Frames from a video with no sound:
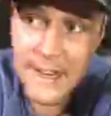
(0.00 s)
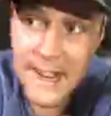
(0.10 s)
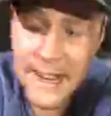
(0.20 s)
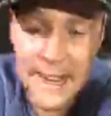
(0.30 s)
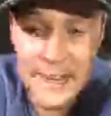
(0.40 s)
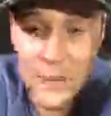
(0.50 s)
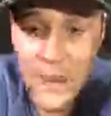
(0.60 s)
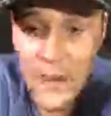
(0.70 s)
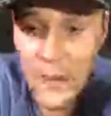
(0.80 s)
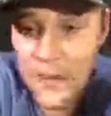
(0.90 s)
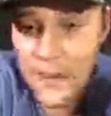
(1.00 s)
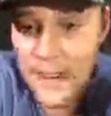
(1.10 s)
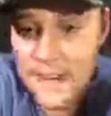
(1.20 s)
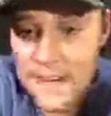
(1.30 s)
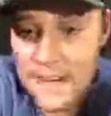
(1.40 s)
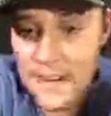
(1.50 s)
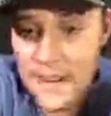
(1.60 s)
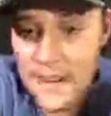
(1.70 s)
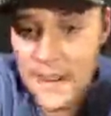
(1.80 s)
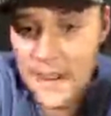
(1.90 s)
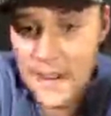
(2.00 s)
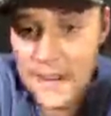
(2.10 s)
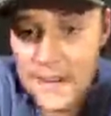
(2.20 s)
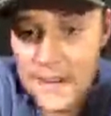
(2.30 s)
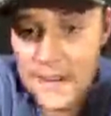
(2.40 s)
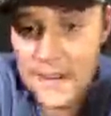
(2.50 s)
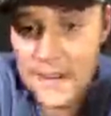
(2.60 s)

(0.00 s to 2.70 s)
is that glass of wine worth it? Like, is it really,